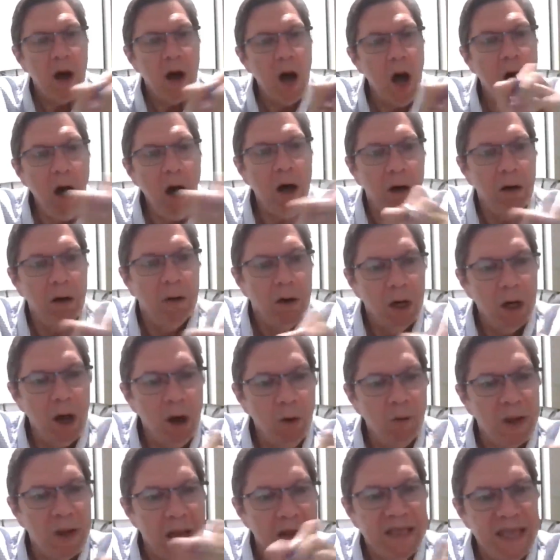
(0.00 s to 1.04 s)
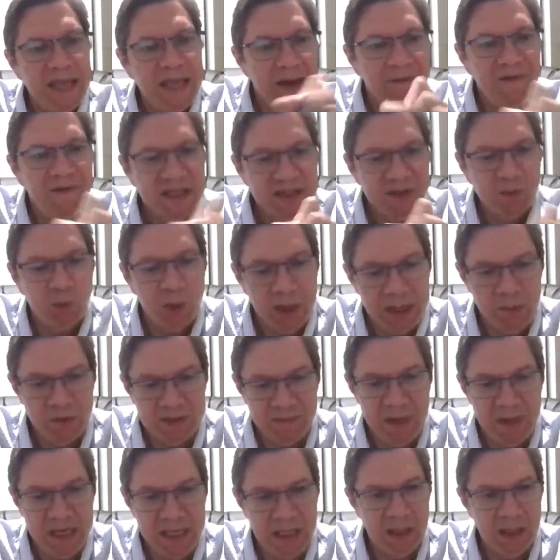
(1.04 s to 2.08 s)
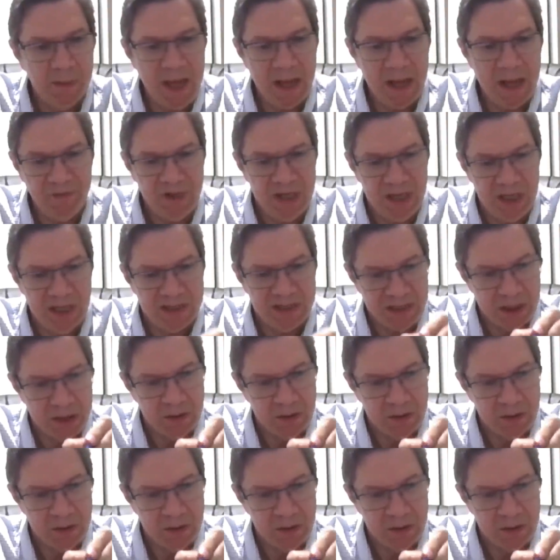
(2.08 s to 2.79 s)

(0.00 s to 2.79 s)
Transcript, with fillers: oh, okay, yeah, that's what he was meaning about this.